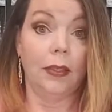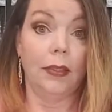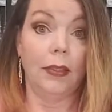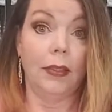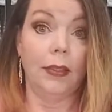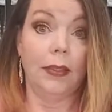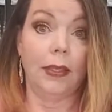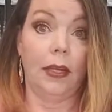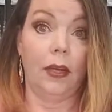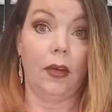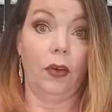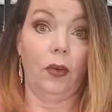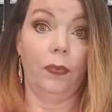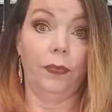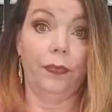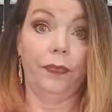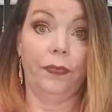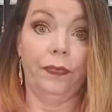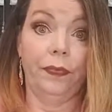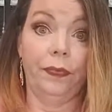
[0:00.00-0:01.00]
So,
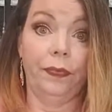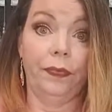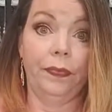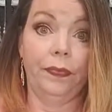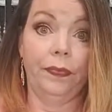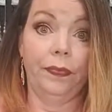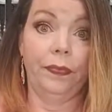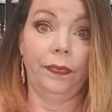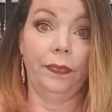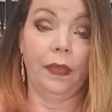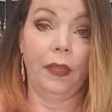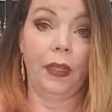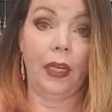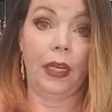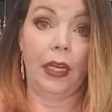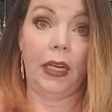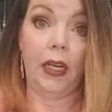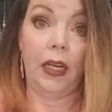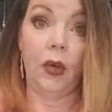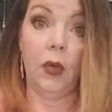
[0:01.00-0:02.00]

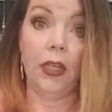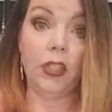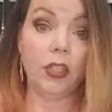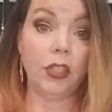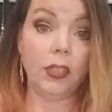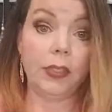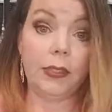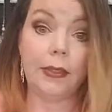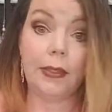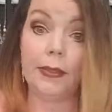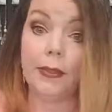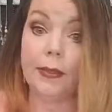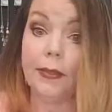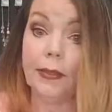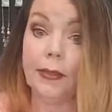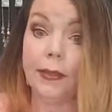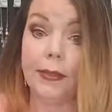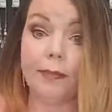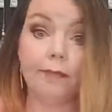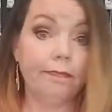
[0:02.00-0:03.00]
any
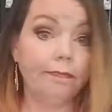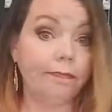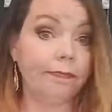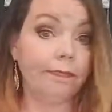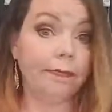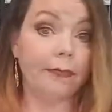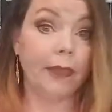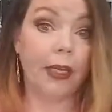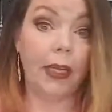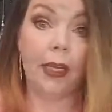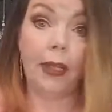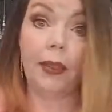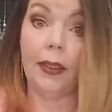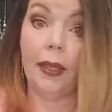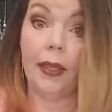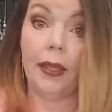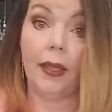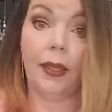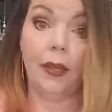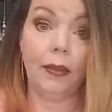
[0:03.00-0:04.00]
questions?
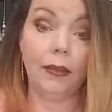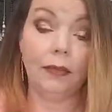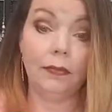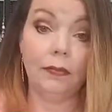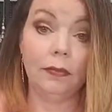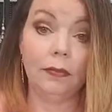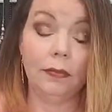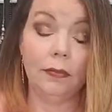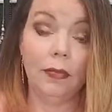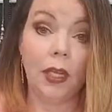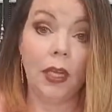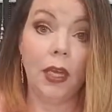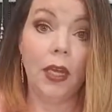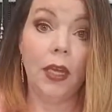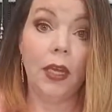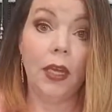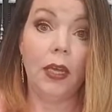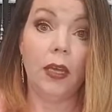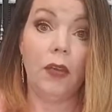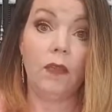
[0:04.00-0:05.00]
Anything?
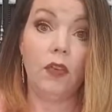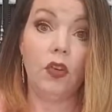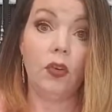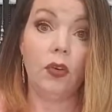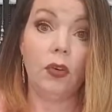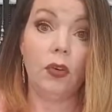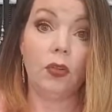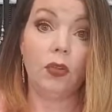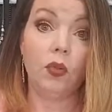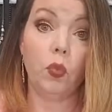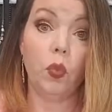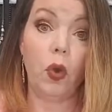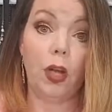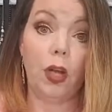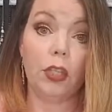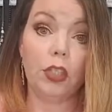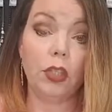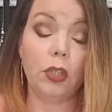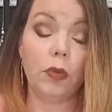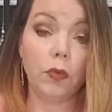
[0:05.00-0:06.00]
If you girls
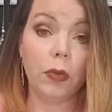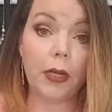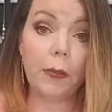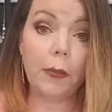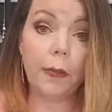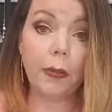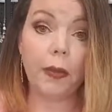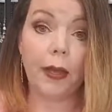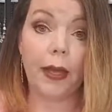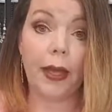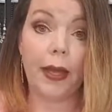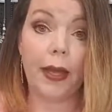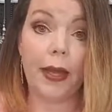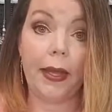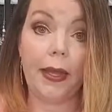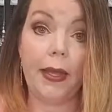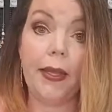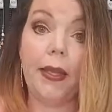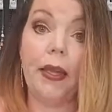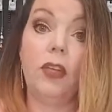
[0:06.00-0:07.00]
watch the
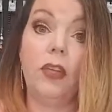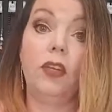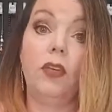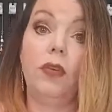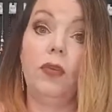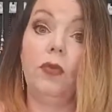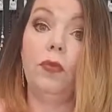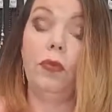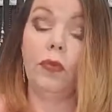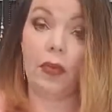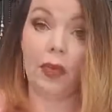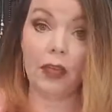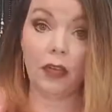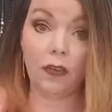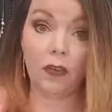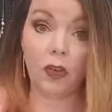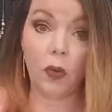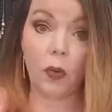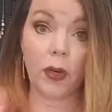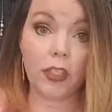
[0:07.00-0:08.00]
replay and you think
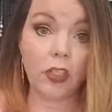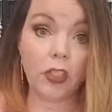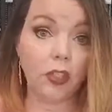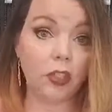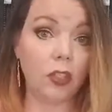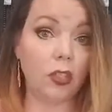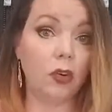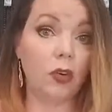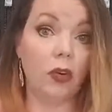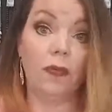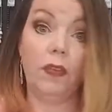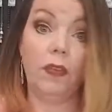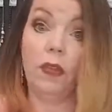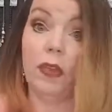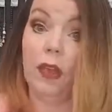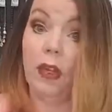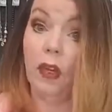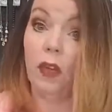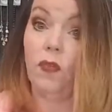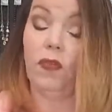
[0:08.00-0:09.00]
of a question, or if you
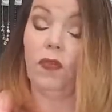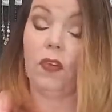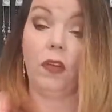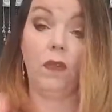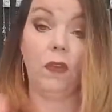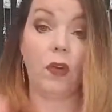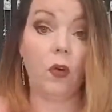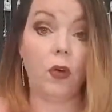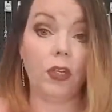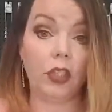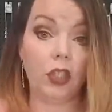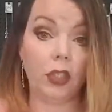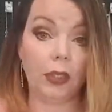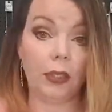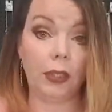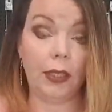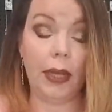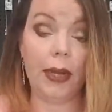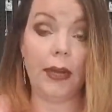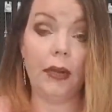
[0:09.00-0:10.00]
think of a
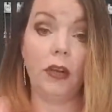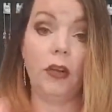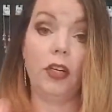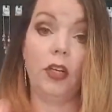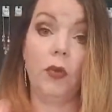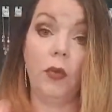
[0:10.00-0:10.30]
question later and you